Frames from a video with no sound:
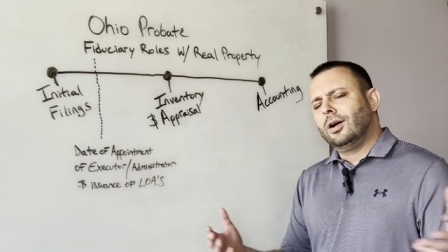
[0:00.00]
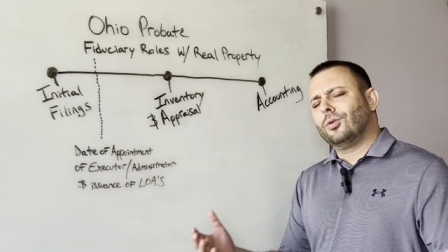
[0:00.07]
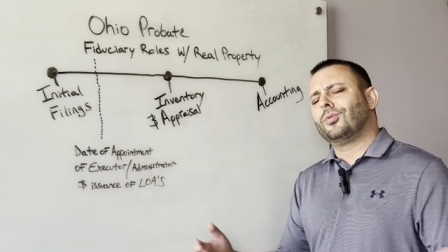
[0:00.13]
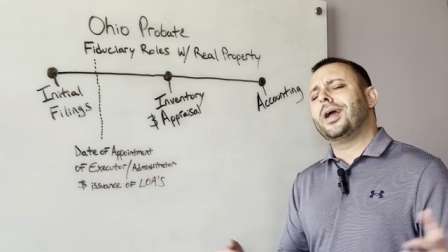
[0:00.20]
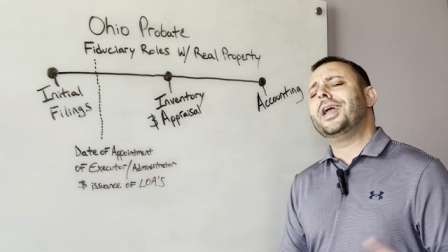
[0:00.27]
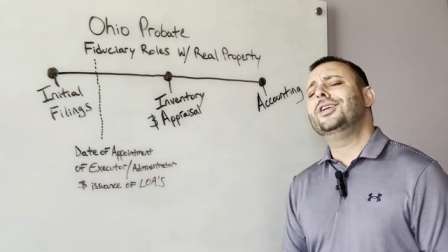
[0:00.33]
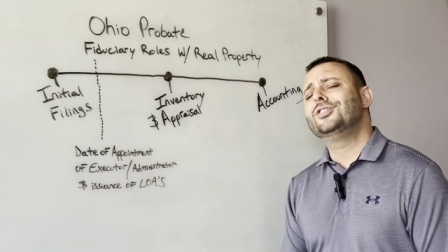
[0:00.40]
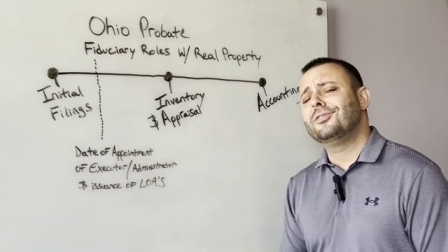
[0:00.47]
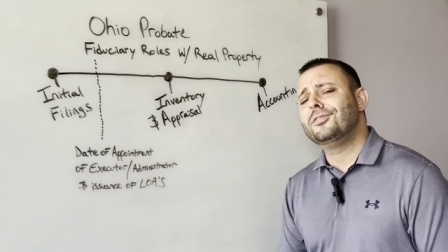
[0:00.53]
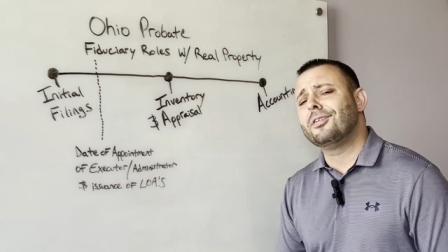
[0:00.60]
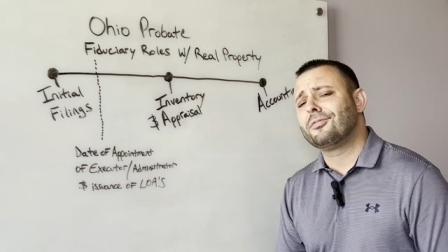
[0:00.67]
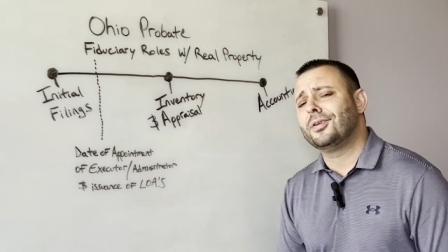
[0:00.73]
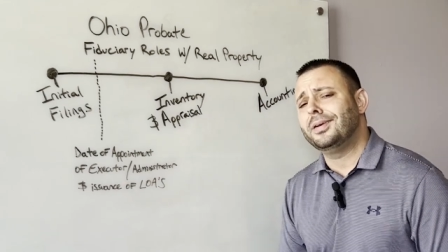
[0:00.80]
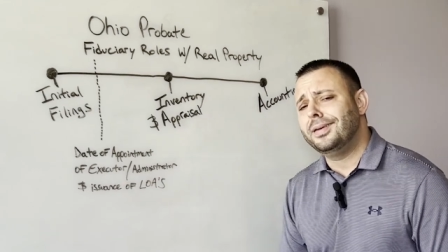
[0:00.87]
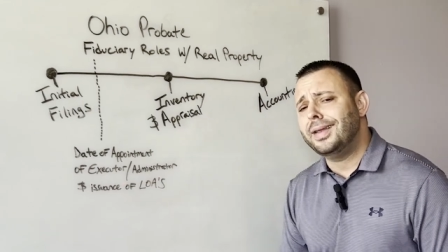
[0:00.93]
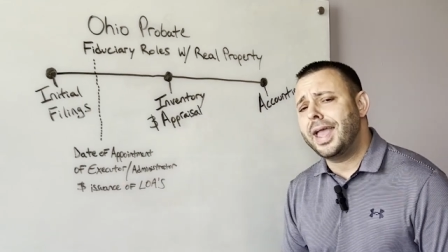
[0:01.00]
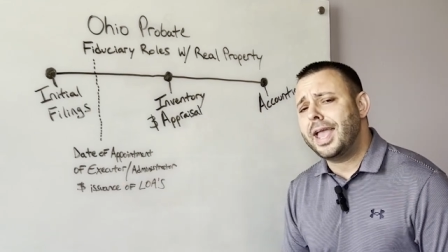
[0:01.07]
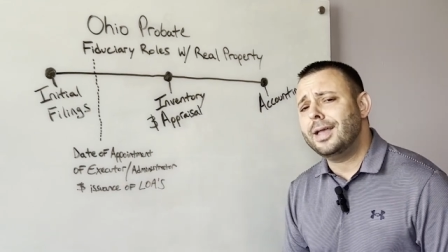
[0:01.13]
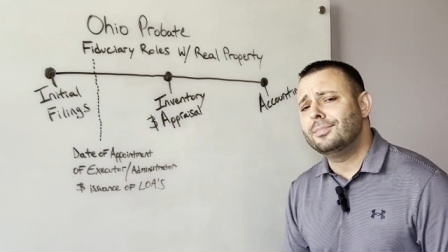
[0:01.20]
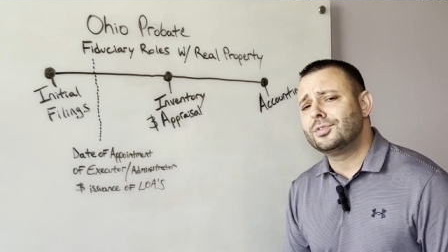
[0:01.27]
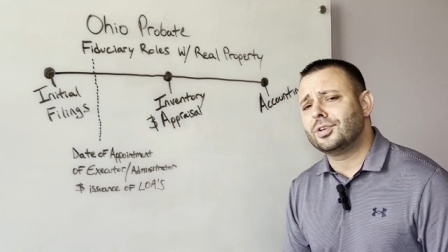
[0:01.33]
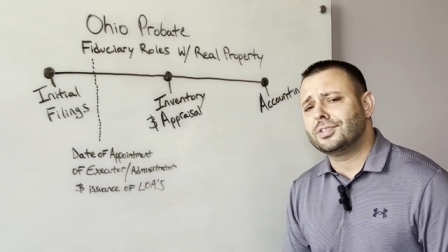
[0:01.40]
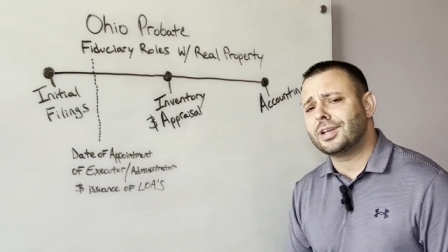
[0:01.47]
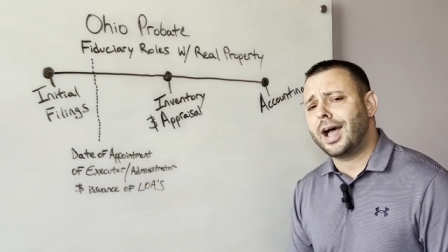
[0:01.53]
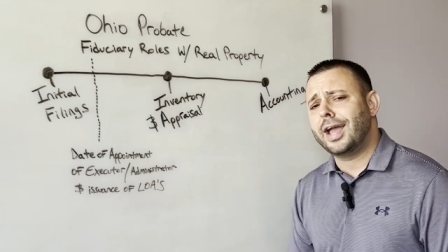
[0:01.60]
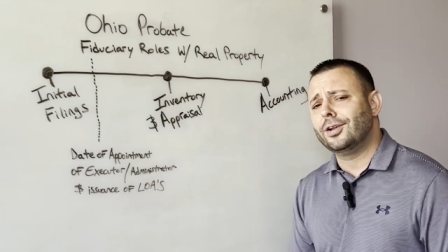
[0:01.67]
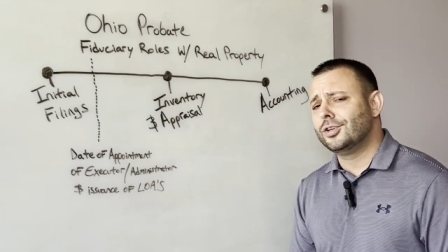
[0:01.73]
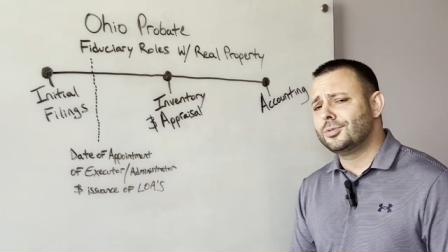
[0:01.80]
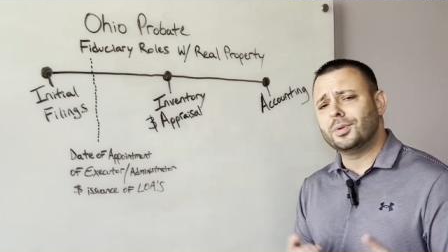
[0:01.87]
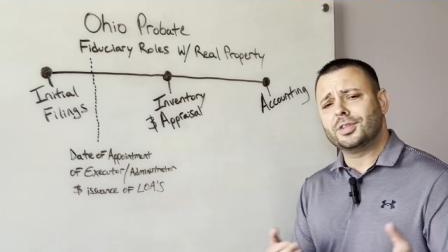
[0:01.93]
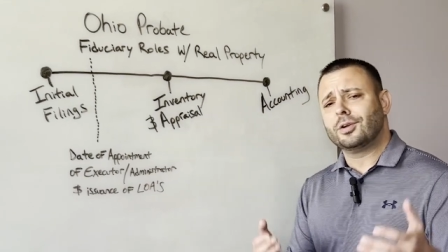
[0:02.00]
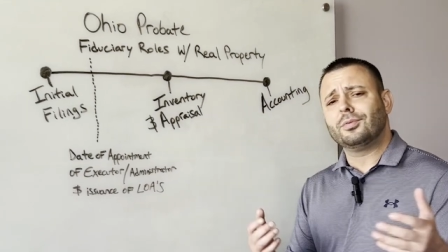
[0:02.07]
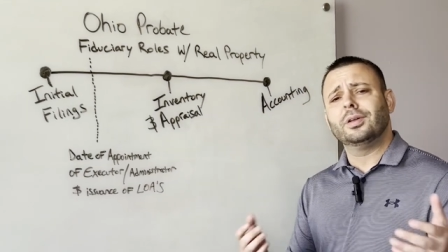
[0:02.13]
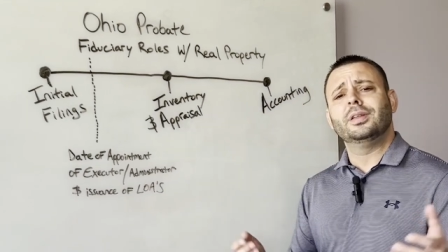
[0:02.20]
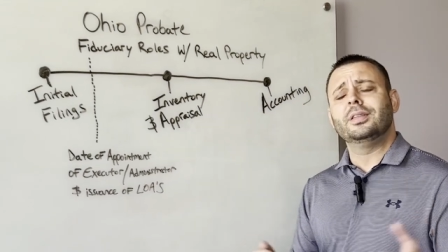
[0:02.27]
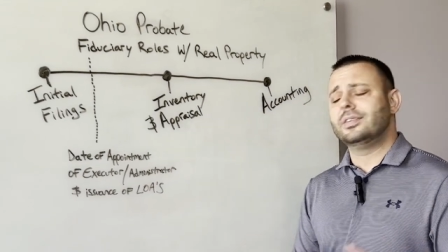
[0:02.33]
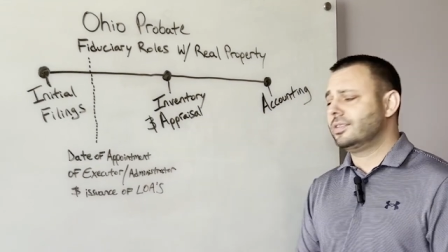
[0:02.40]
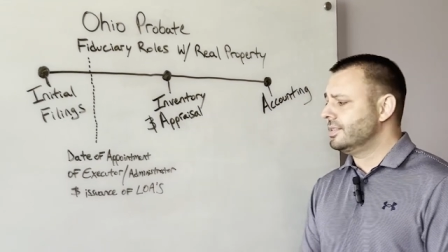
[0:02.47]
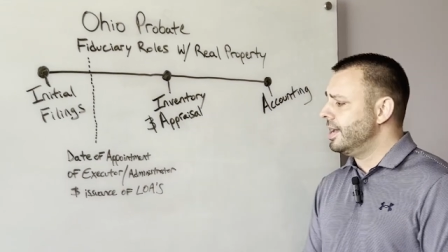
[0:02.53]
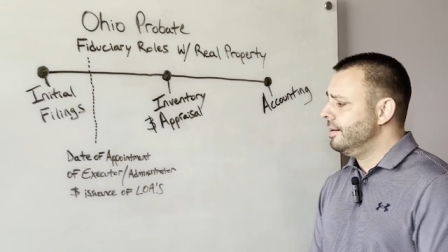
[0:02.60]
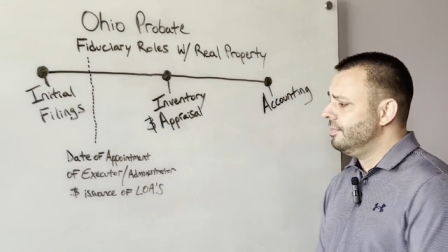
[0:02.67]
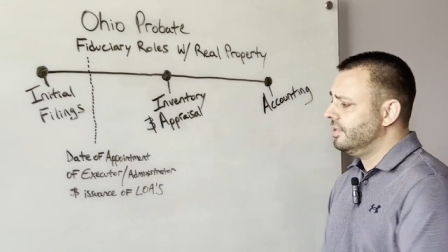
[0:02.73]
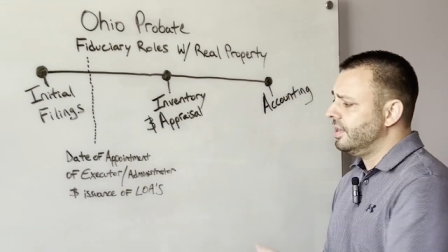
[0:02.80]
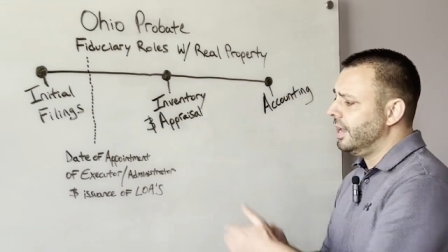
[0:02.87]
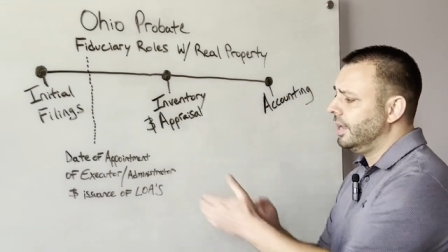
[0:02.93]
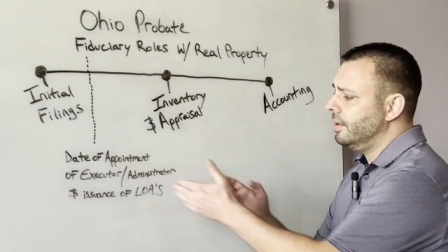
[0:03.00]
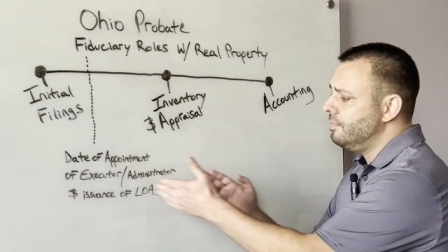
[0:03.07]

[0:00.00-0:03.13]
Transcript: a range of different names or titles, but they're really the same thing,